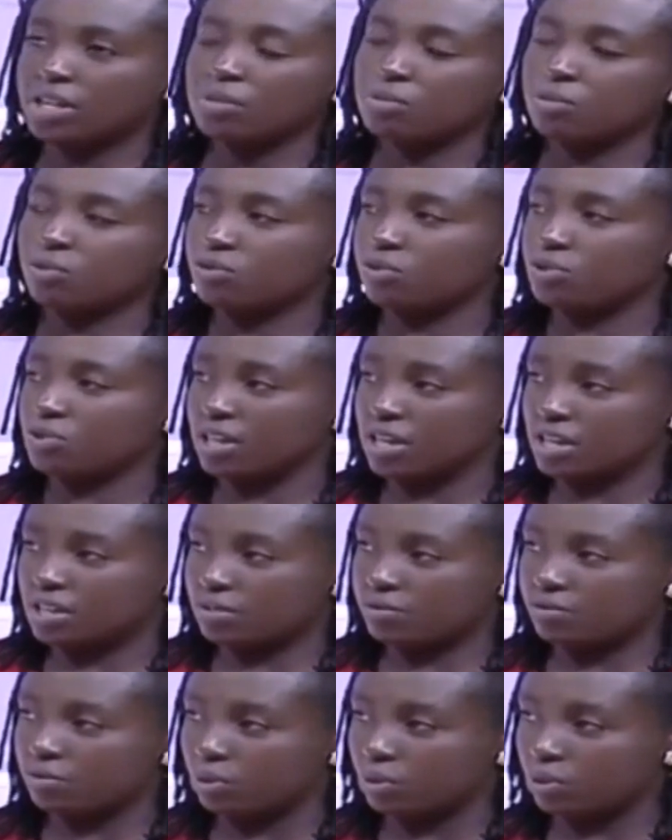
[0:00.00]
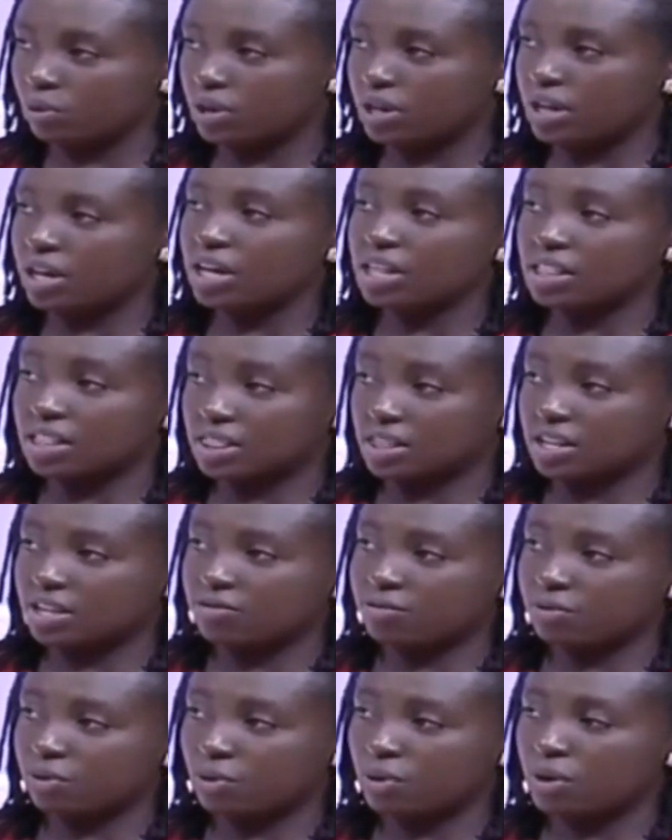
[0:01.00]
then move to the other floor mm -hmm. and the third
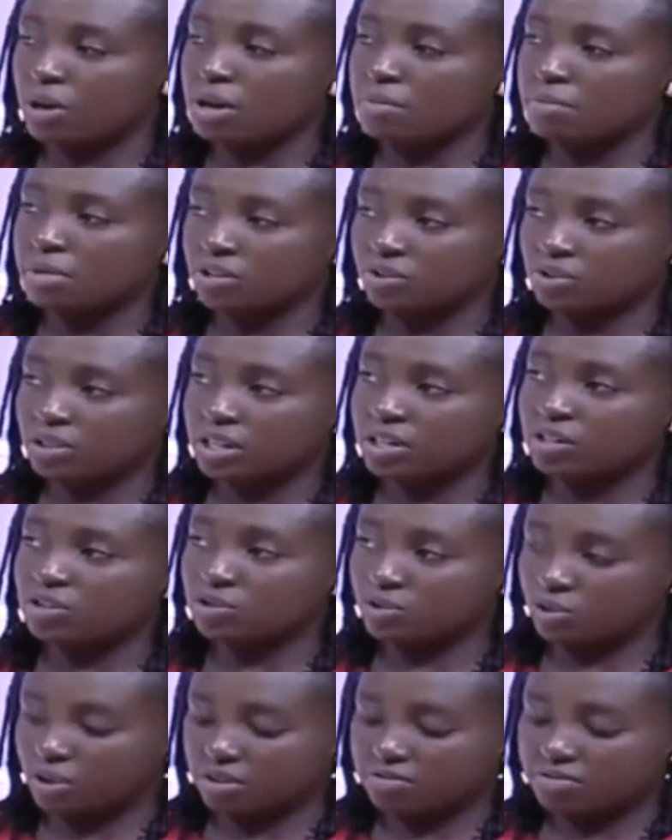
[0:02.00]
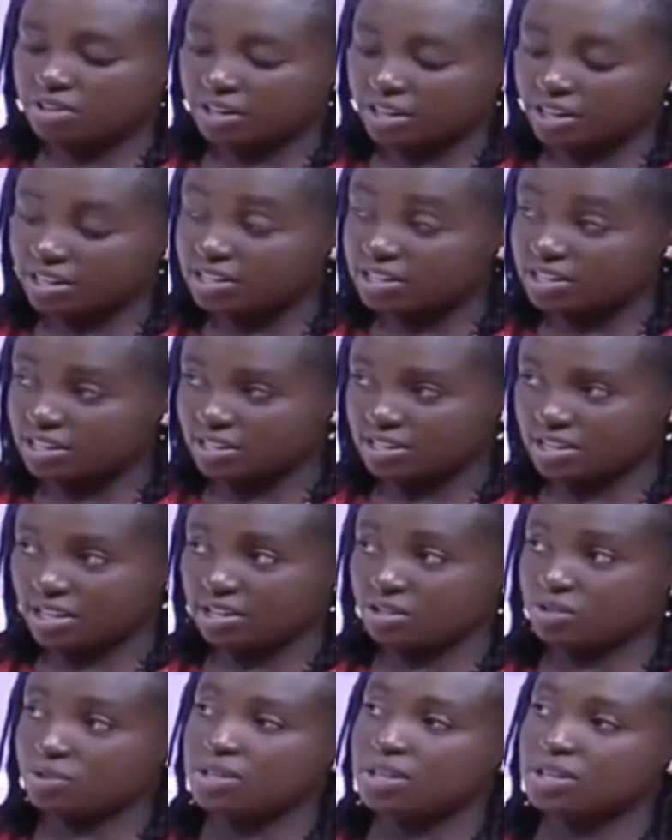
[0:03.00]
floor. Mm -hmm. But you need to have the right
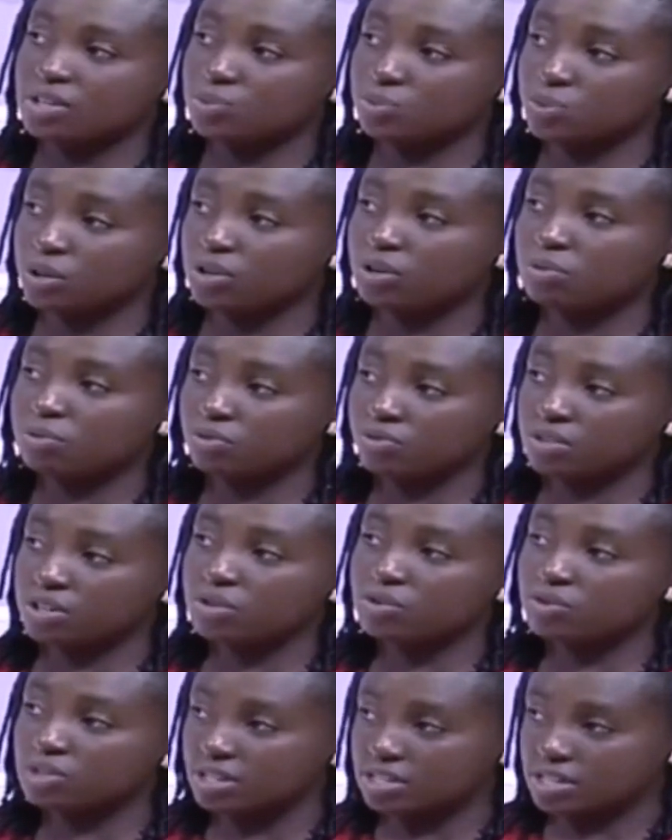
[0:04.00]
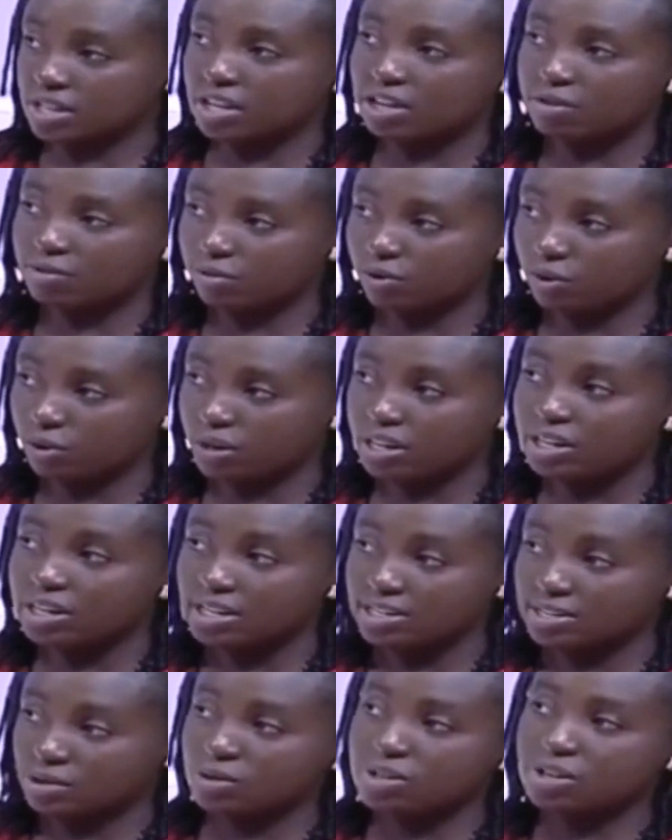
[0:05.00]
design so that when you're moving to the second floor, it
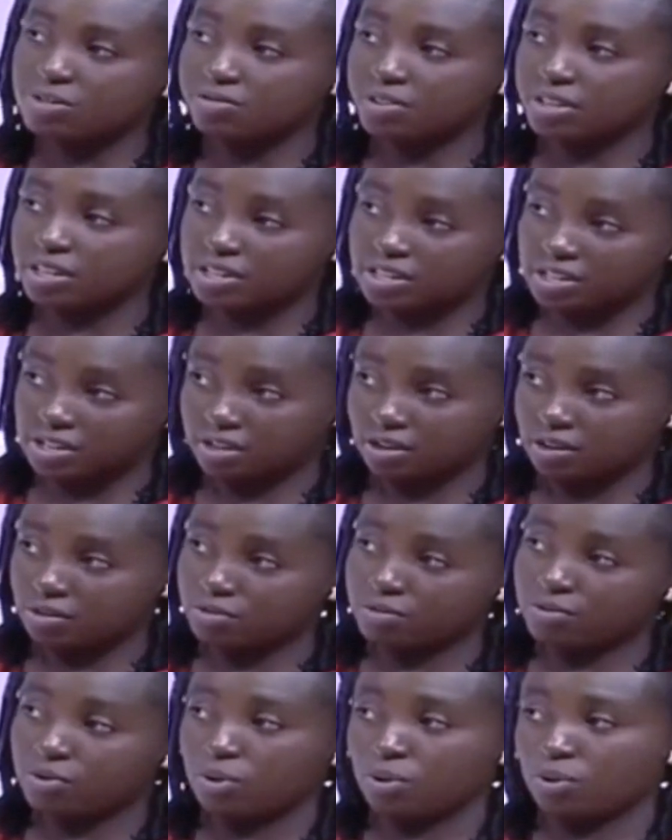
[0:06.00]
does not affect the ground floor.